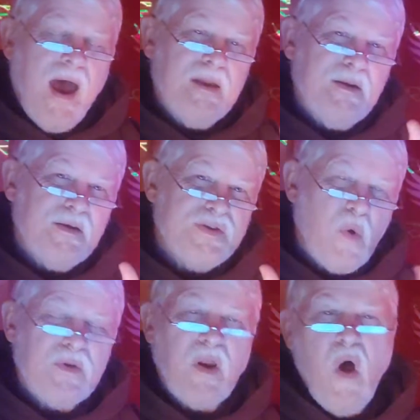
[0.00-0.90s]
And
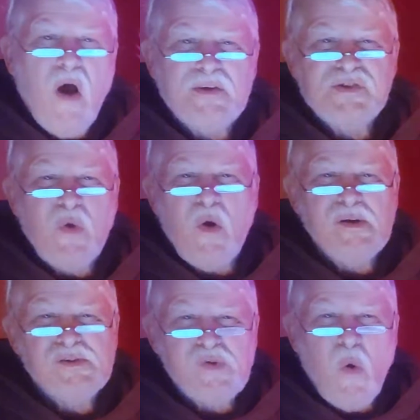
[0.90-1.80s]
so the long
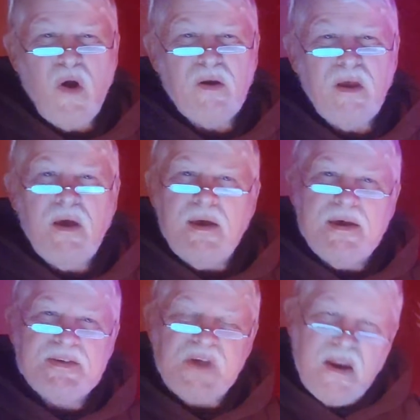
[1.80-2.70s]
story short
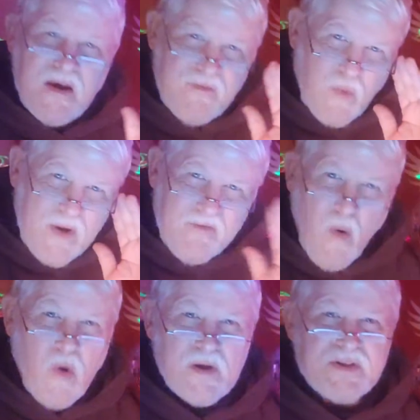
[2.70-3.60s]
is that if we
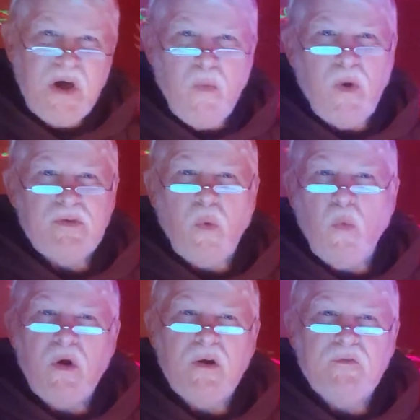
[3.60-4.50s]
focus on what the
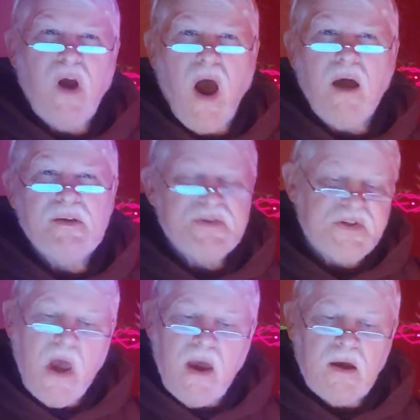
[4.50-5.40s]
Word of God is
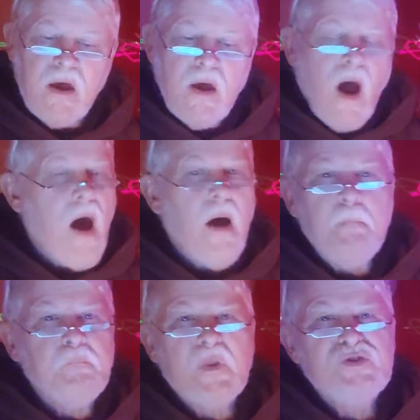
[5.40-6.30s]
saying,
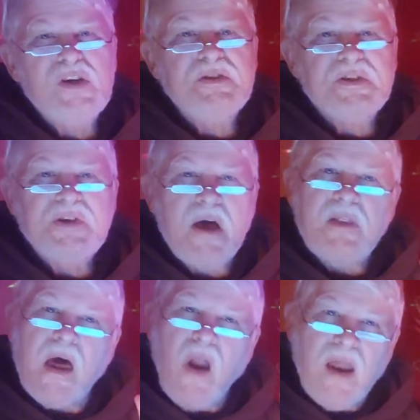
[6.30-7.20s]
um, Jesus said
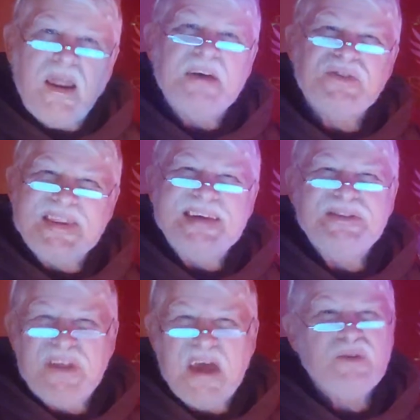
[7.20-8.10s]
that unless
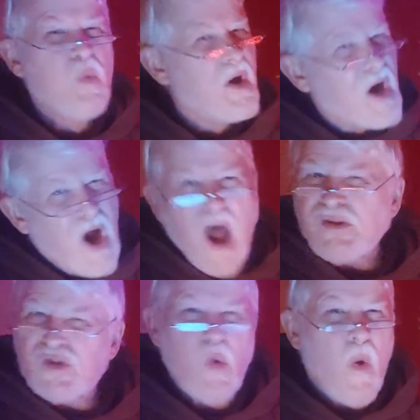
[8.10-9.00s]
these days were cut
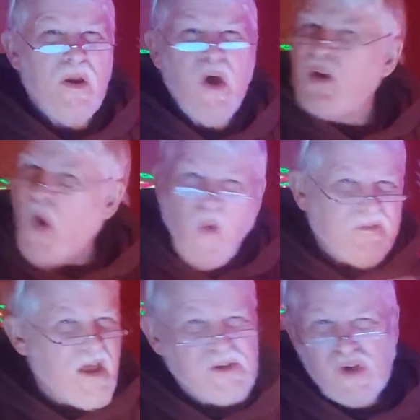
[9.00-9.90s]
short, no
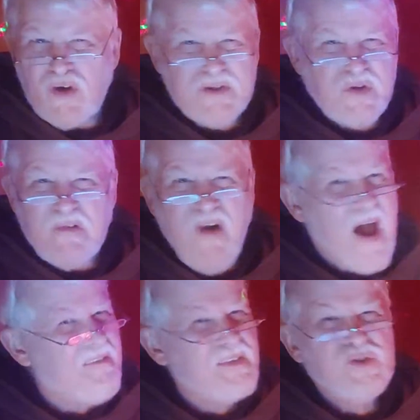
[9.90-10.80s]
flesh could
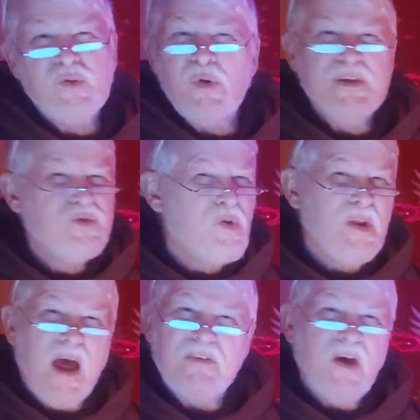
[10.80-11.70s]
survive. Truly,
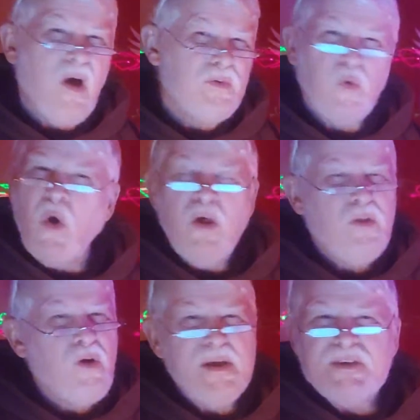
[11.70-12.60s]
truly, I tell you,
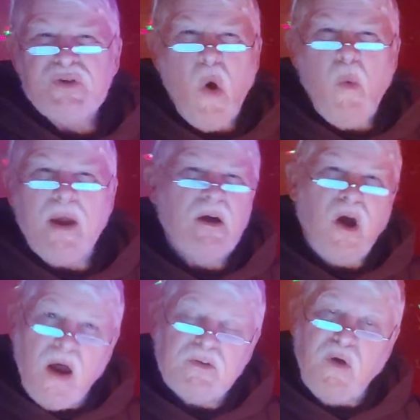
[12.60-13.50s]
there is no way to
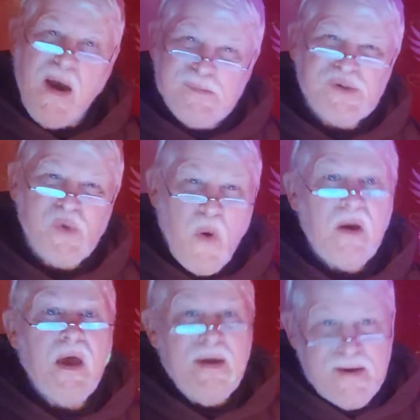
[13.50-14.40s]
cut time
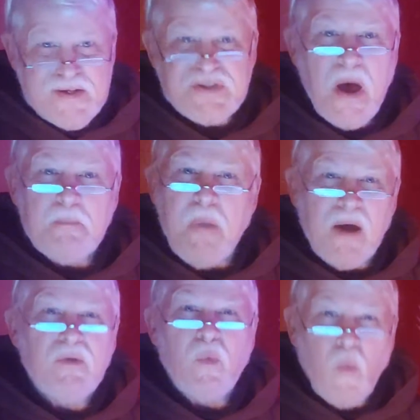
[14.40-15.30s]
short except
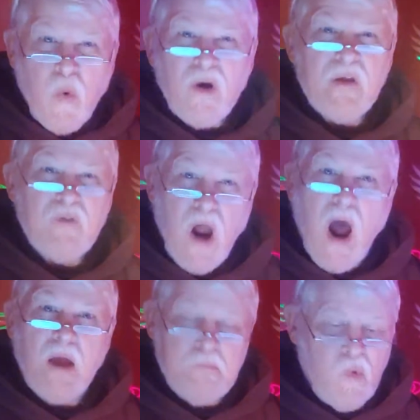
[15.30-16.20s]
by the Word of
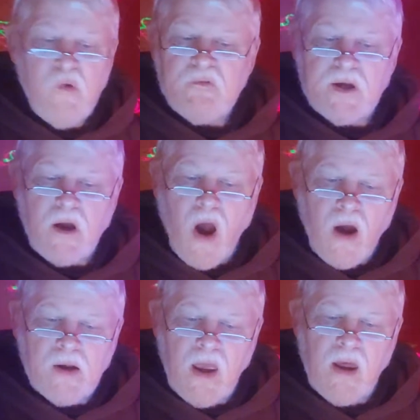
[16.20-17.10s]
God moving
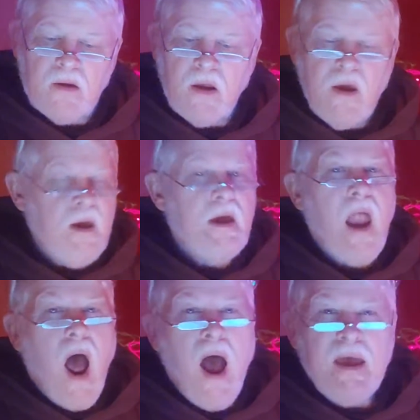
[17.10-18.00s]
again.
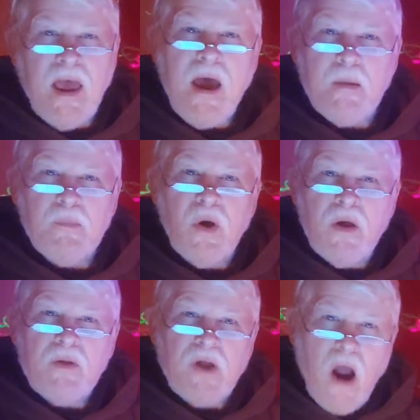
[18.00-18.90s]
And I am
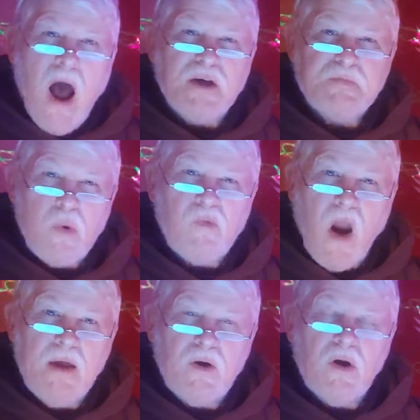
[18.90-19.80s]
the gospel
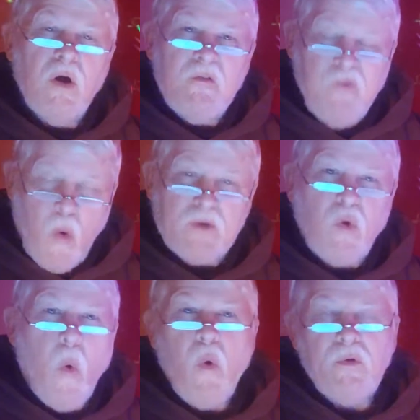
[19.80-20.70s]
writer
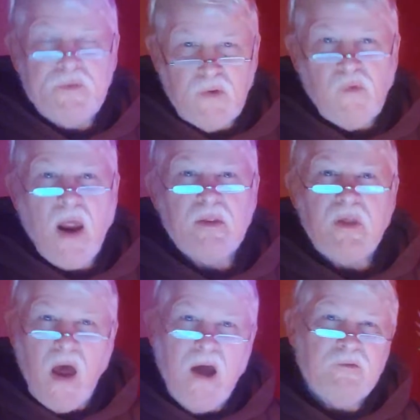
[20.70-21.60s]
foretold to write
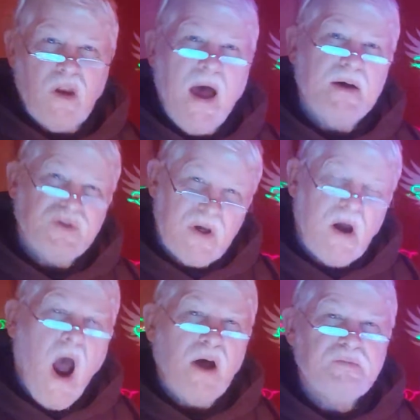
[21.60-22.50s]
the
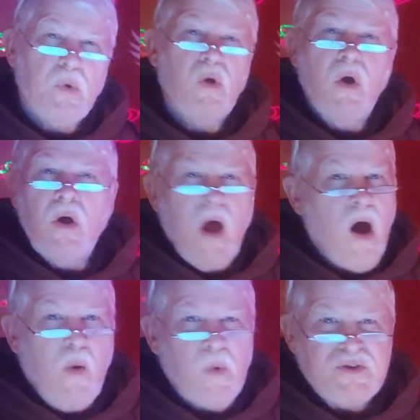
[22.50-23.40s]
everlasting gospel,
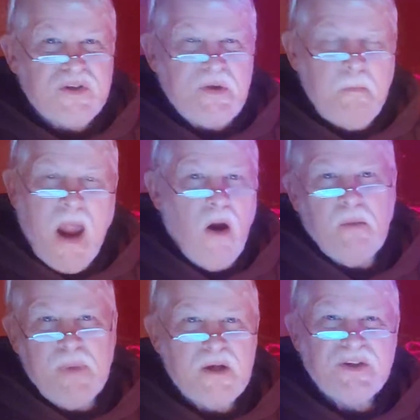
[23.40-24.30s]
uh, which is
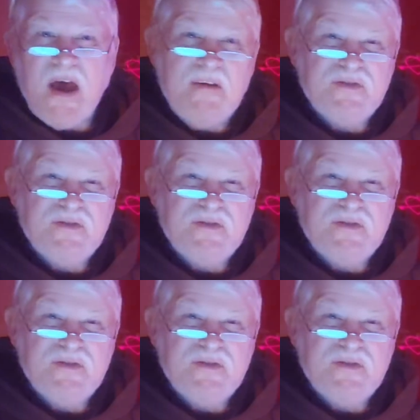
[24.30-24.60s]
apparent because I